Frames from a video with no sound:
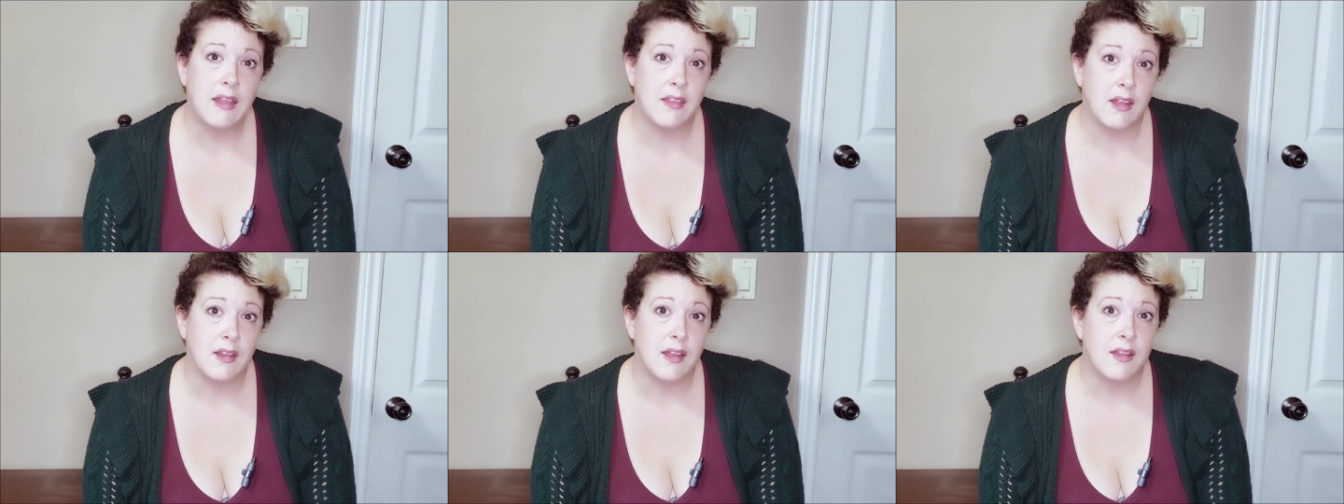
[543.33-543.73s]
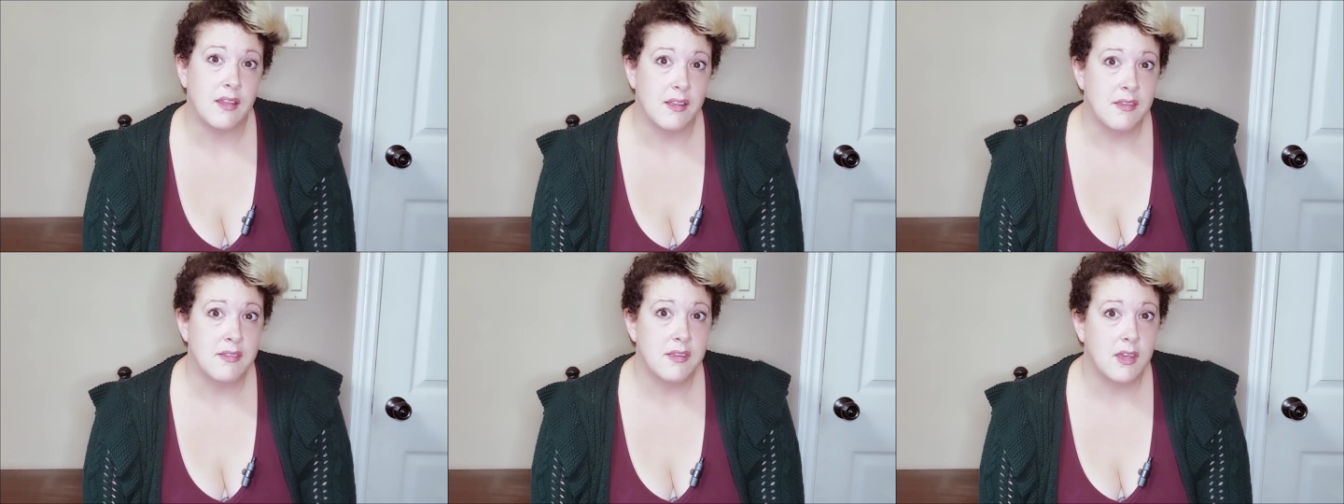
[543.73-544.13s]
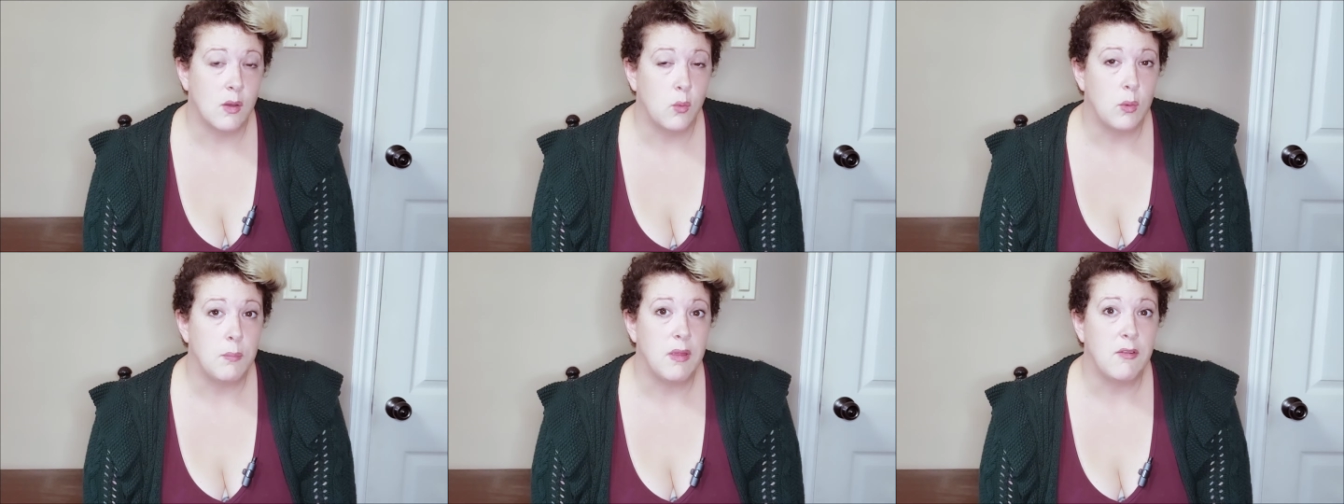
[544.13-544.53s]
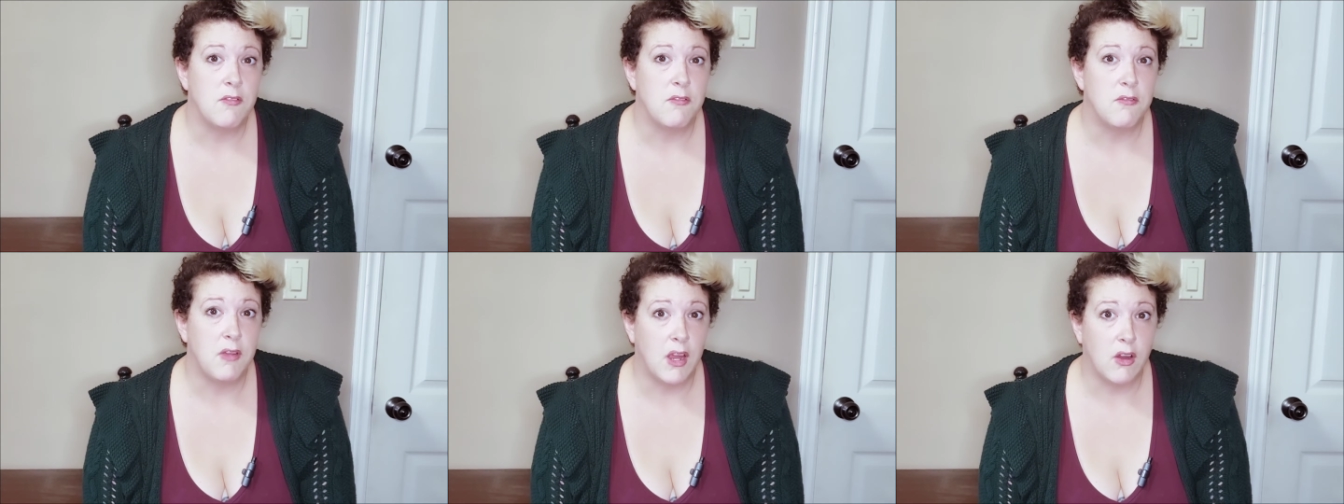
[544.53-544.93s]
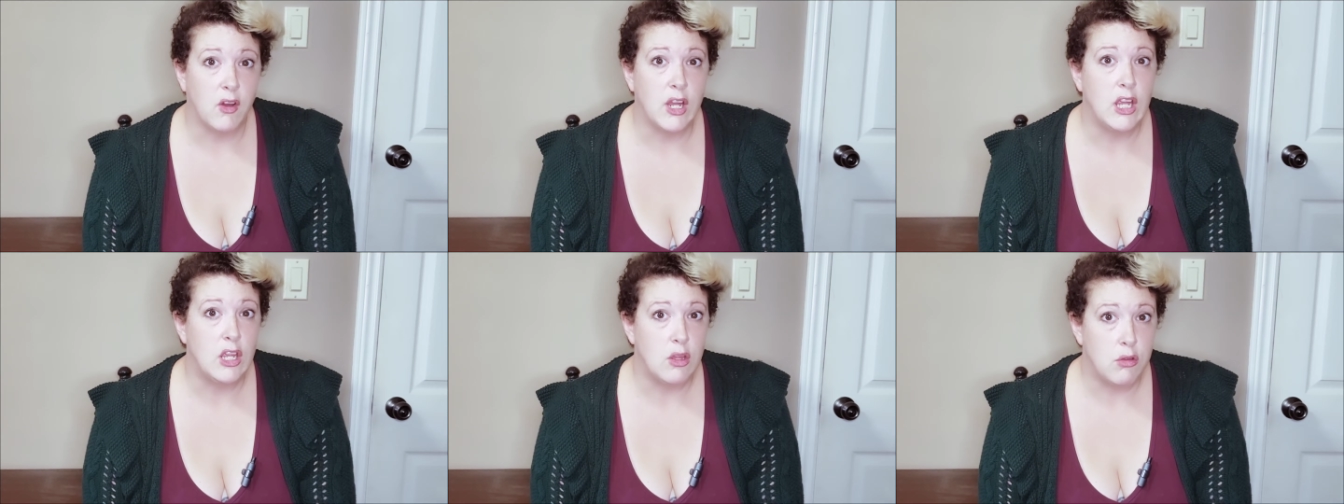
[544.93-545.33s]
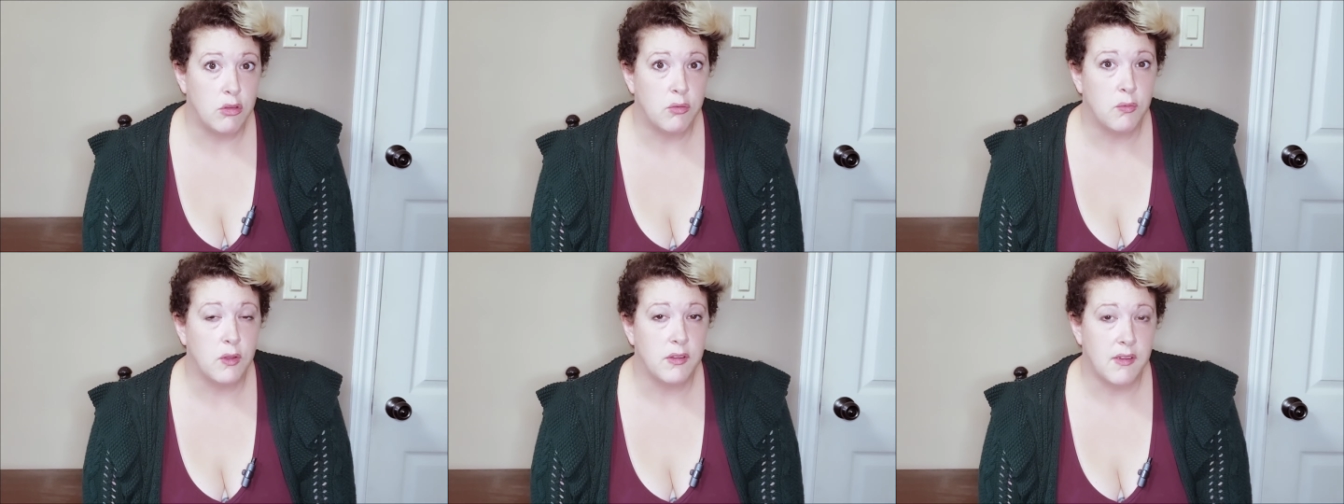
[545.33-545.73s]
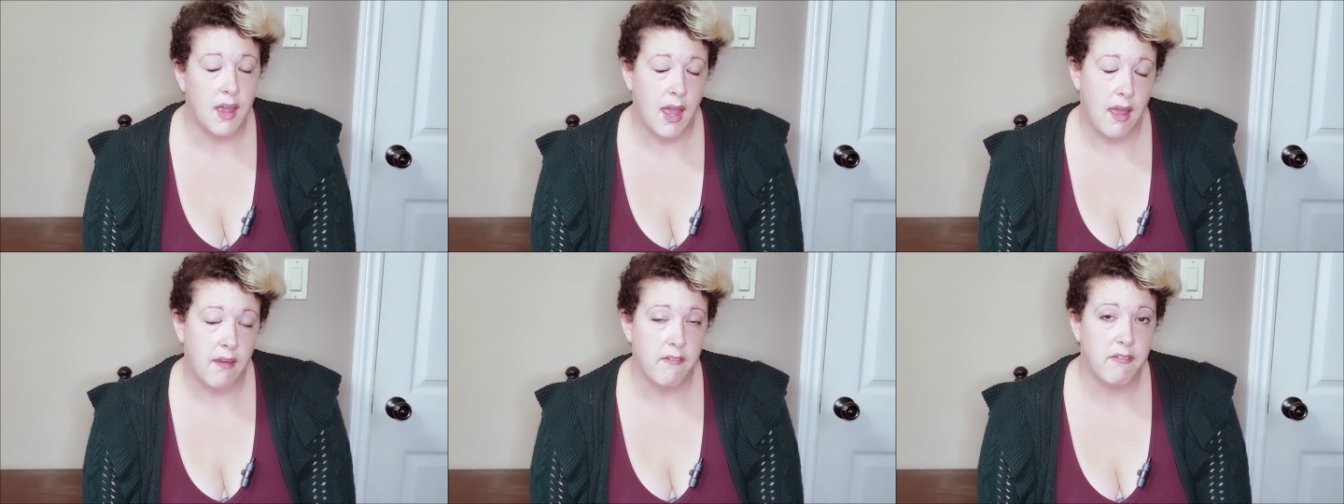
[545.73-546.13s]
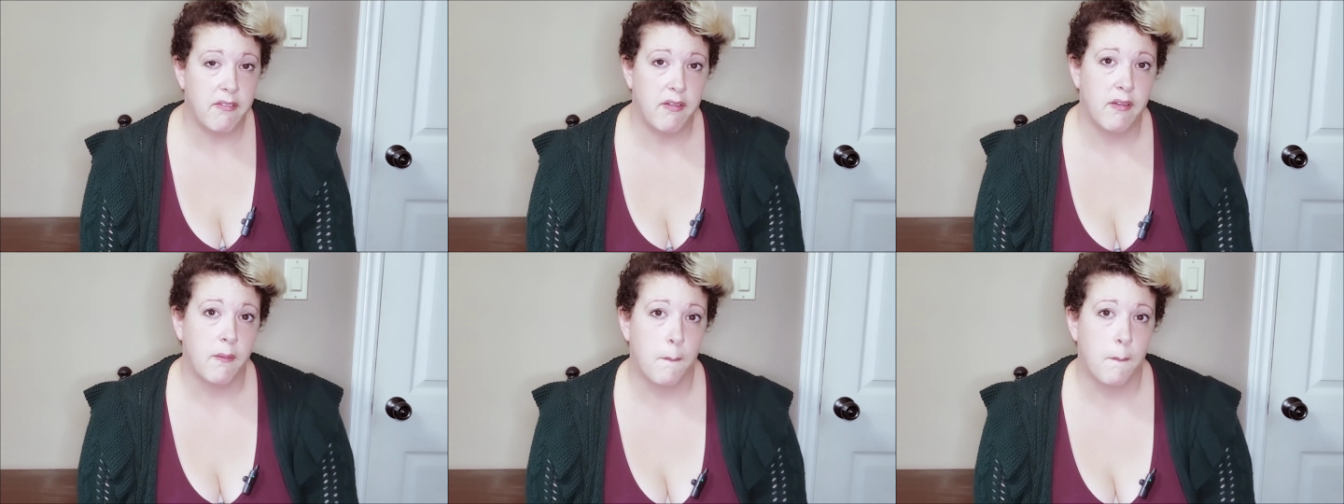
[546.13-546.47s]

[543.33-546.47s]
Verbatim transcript: I think that knit a blanket would be very useful warm. to have.